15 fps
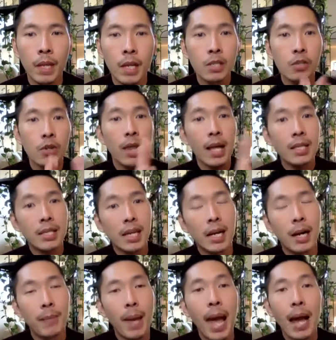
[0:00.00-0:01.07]
So that's
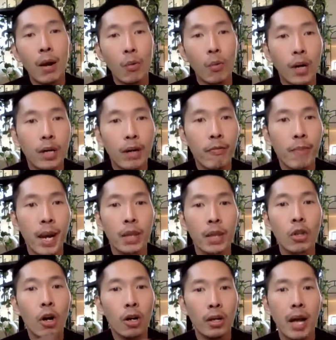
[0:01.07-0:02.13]
Act 1 of my
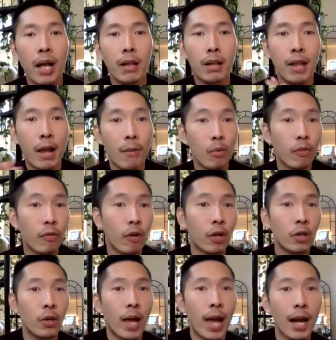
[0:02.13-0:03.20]
talk. I'll now move on
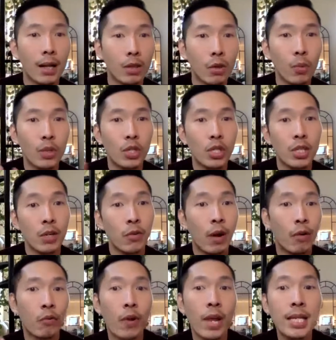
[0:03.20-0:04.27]
to Act 2, which is
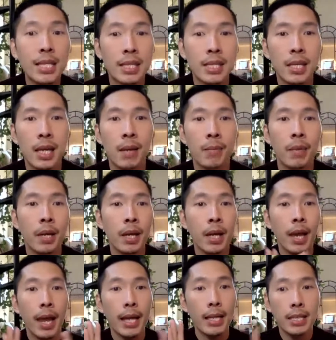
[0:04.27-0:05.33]
around racism
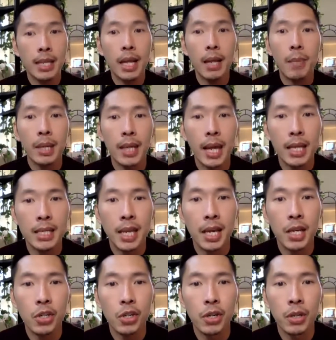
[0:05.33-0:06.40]
and
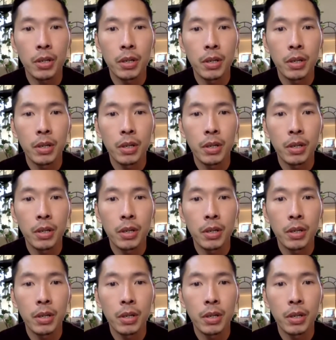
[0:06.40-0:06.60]
stigmatization.